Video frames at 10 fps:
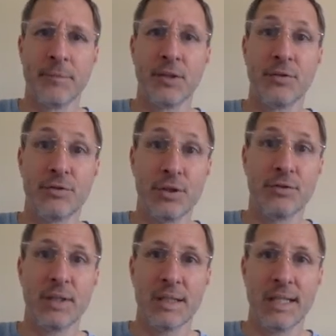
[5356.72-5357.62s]
This is
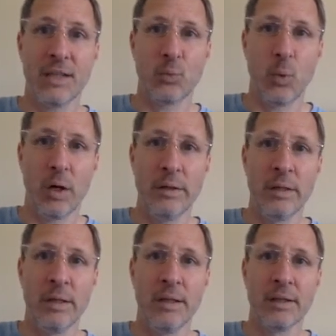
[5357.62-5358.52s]
just like case
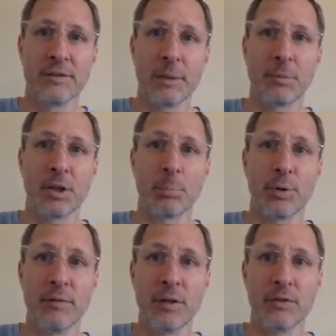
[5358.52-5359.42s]
1, except that the
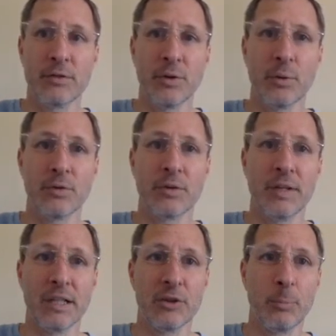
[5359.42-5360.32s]
previous
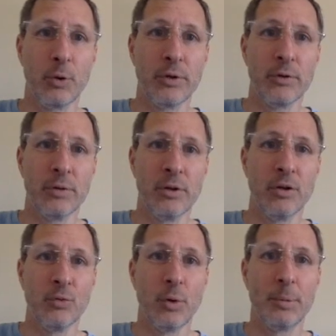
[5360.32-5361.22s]
node's next pointer
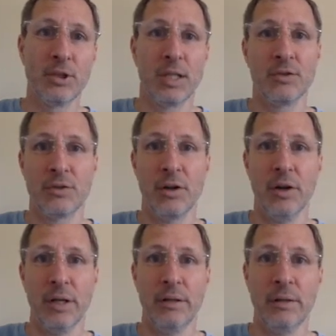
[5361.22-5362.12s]
will be changed to
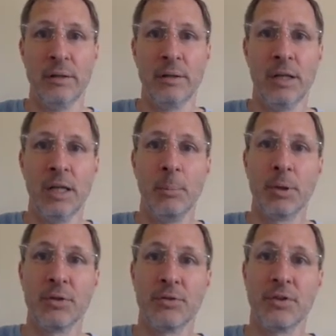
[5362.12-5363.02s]
none,
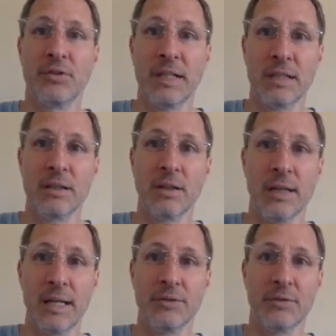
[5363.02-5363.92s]
because the second to
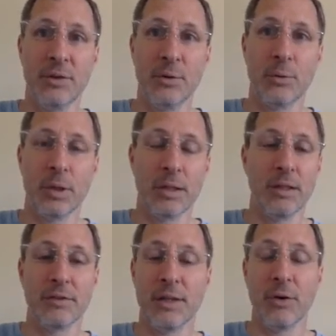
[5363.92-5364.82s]
last node
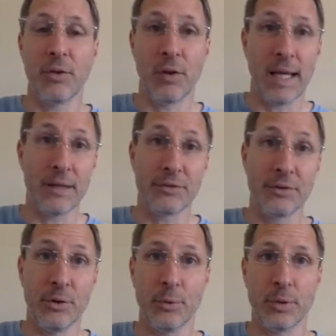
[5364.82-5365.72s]
is now the
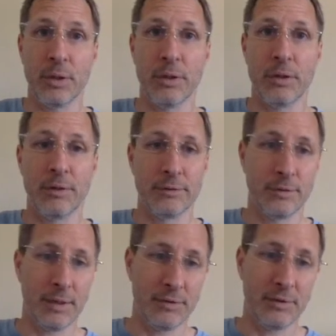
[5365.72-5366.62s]
last node.
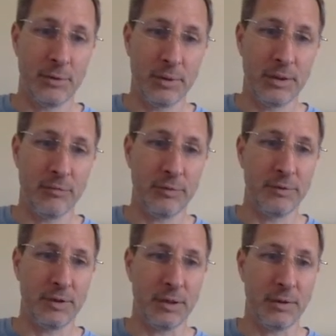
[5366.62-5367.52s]
So that's the only
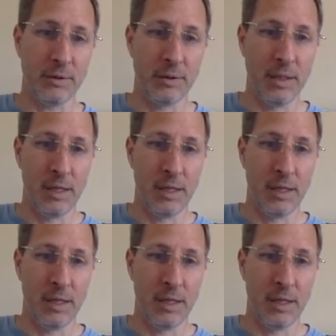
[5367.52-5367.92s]
difference here.